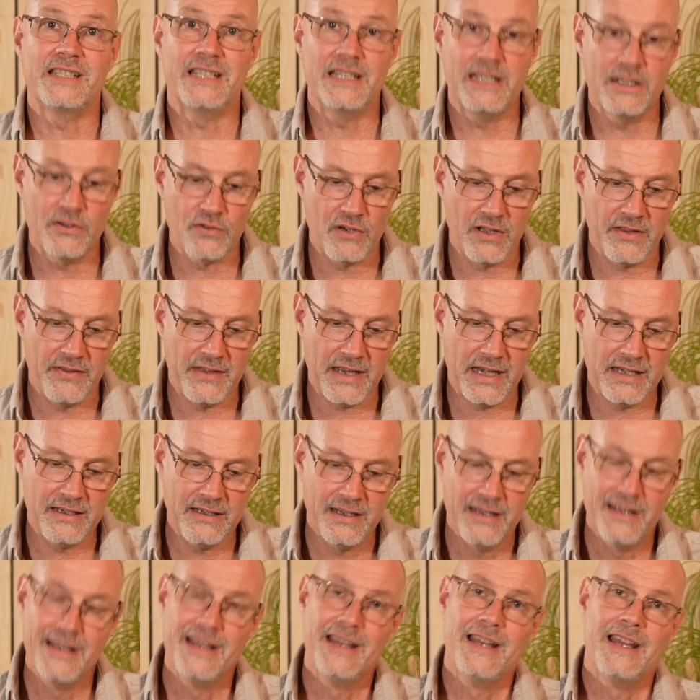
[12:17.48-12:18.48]
dearer
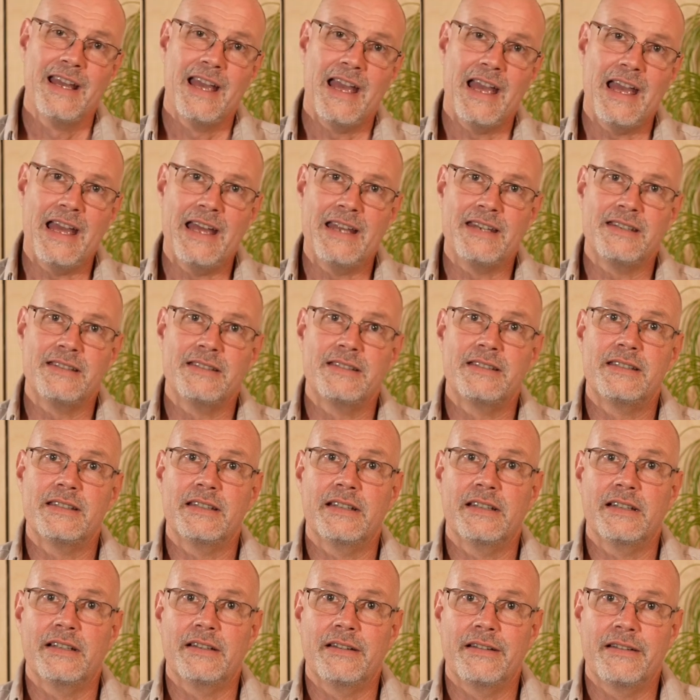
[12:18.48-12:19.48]
then and
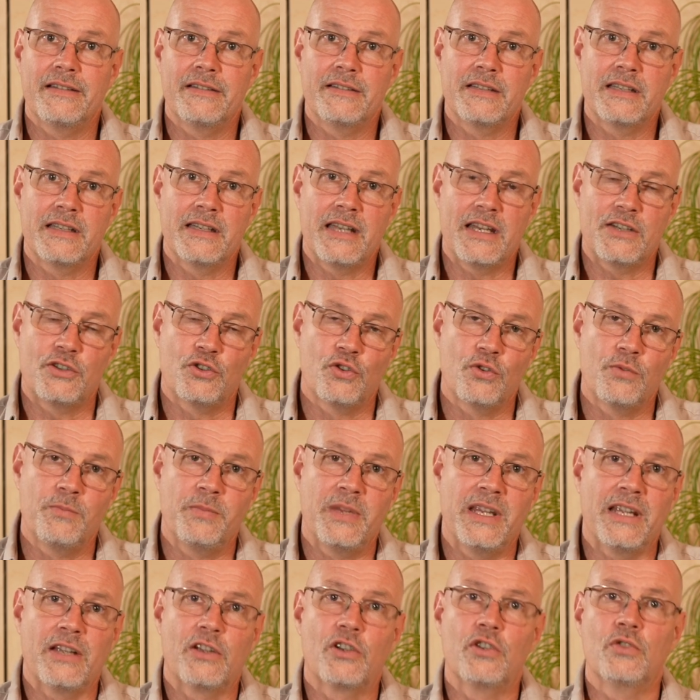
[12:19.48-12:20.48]
uh, that should
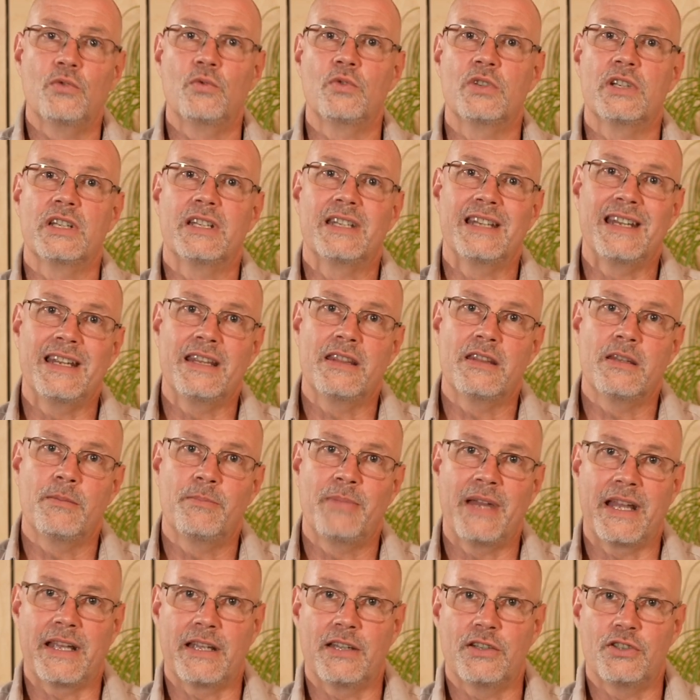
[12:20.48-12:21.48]
be included in the
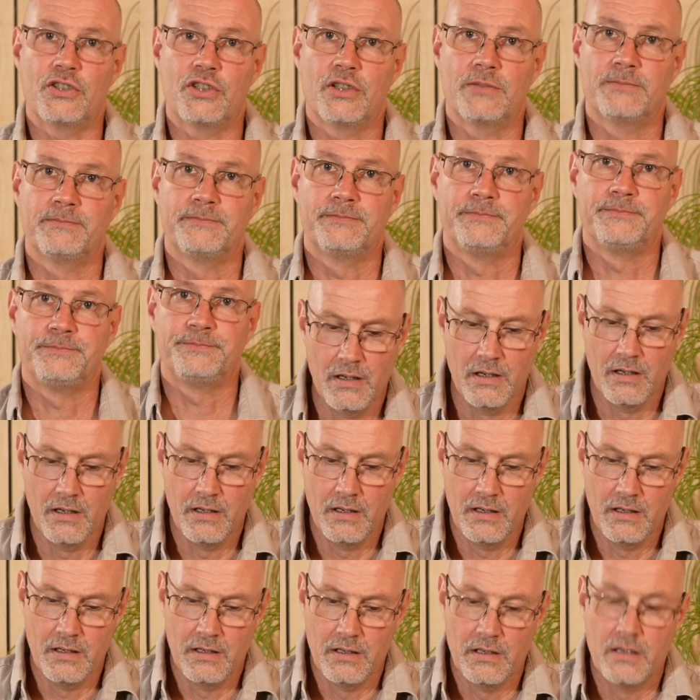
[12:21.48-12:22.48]
package.
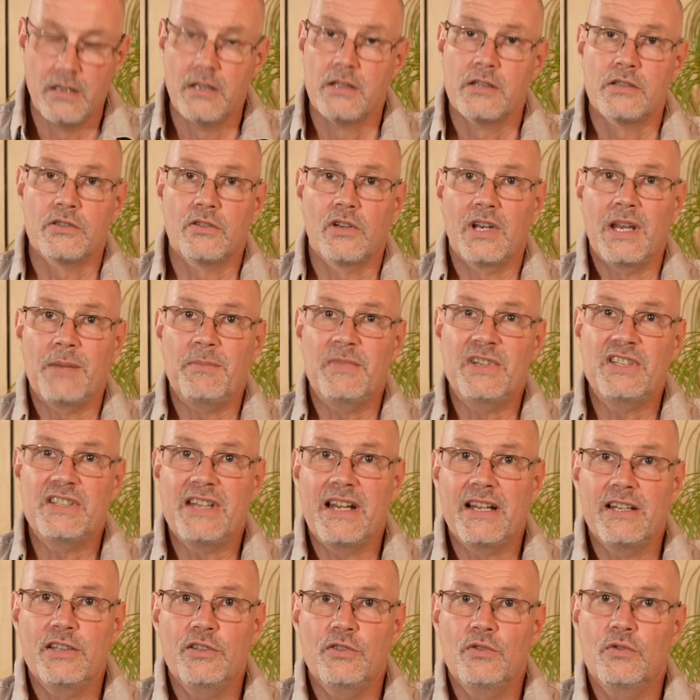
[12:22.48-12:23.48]
So let me
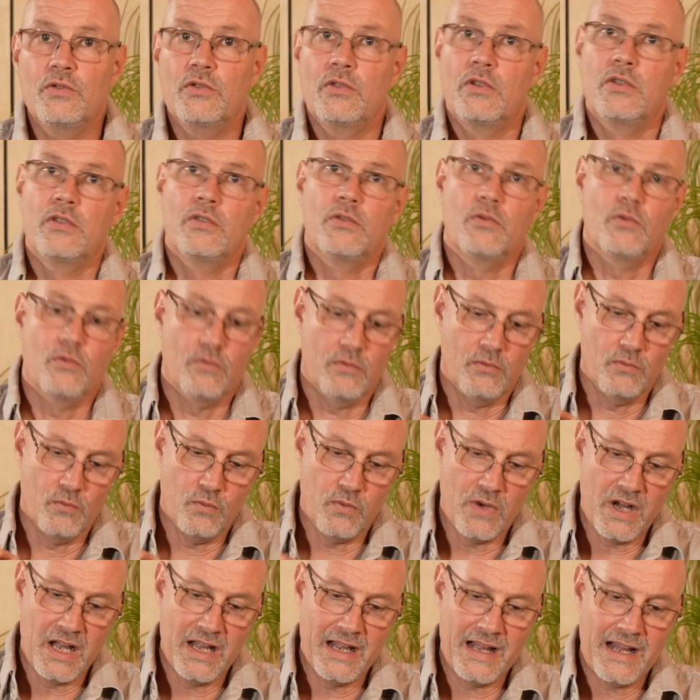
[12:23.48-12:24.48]
tell you
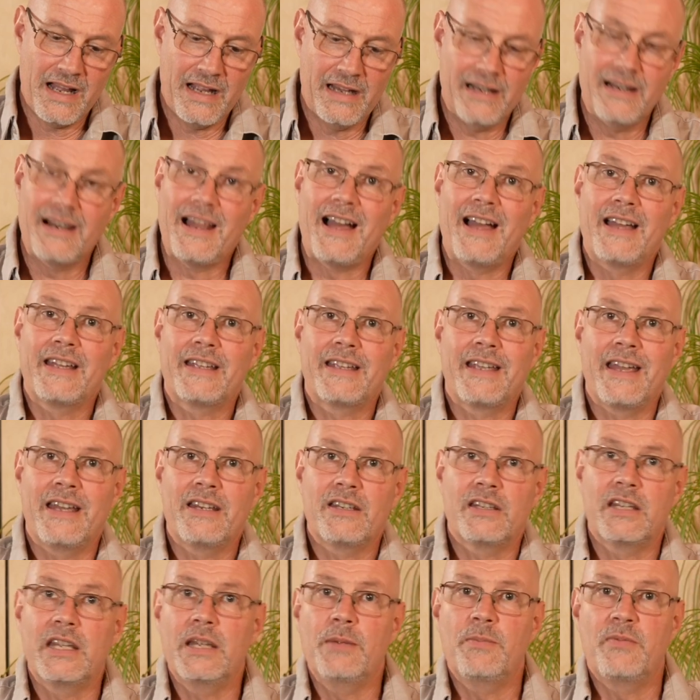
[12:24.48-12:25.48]
why I like
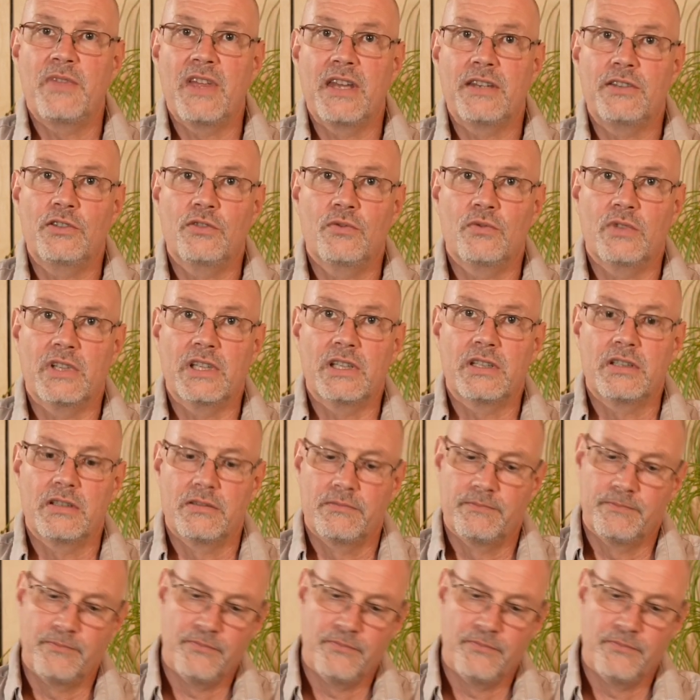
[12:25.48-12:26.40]
and keep that unit.